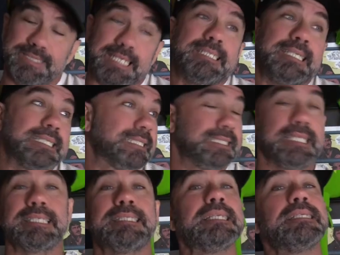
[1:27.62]
This is
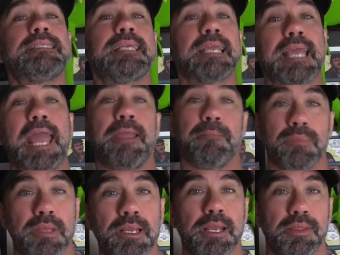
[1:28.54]
the
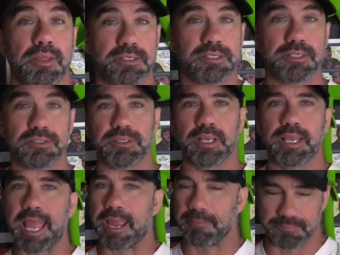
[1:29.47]
game. This is the
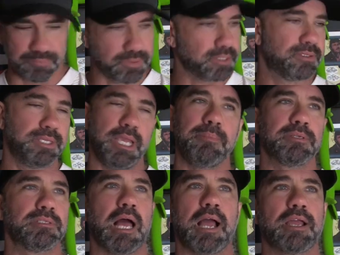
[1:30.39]
game. This team
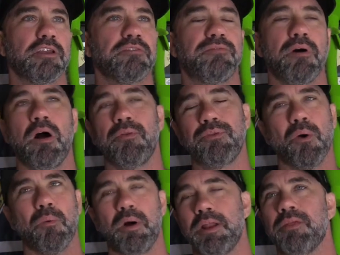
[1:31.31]
is not going to fall to
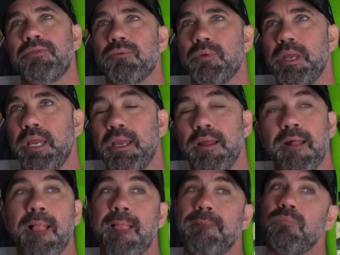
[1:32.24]
1-3
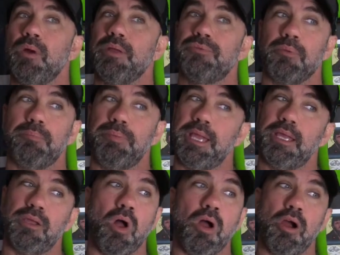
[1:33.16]
with the
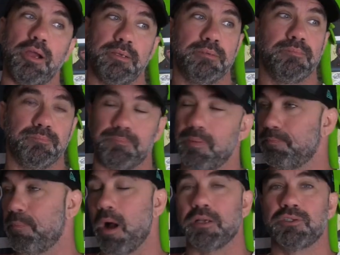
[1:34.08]
big hard
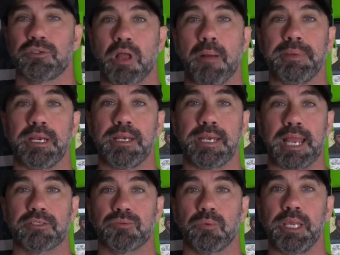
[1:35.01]
Bucks coming in
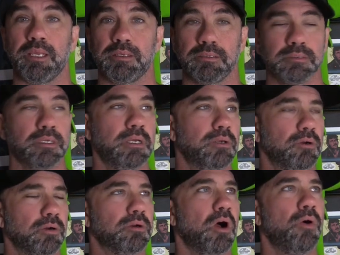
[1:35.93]
next week
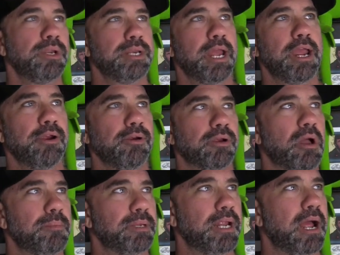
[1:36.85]
or going there or
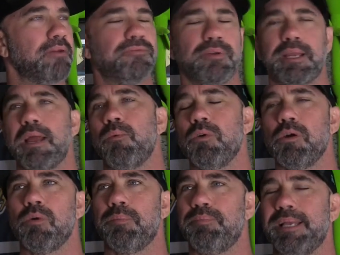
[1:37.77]
coming in. I forget
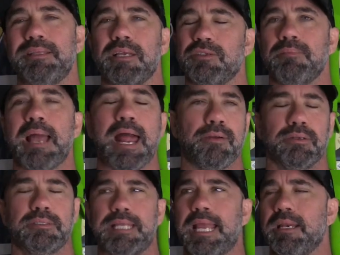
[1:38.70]
where we're playing. Doesn't matter.
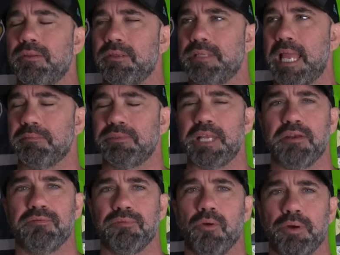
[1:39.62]
We're staying in the damn state
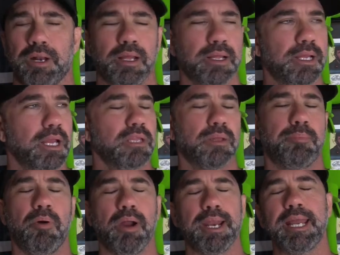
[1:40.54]
of Florida. The
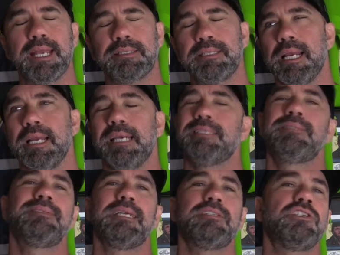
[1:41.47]
point is
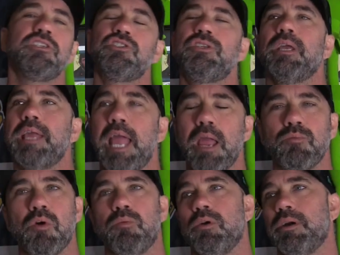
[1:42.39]
this is the
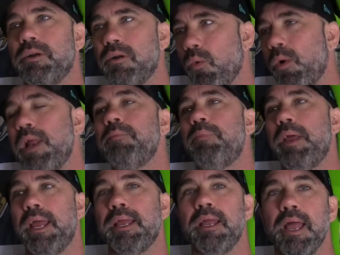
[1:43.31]
game where we're going to win
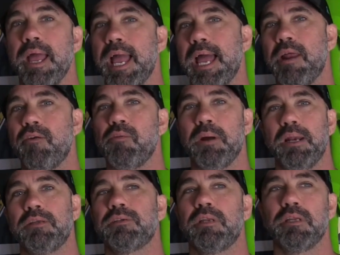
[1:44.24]
big and
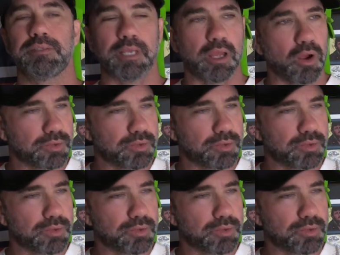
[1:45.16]
everybody's going to say,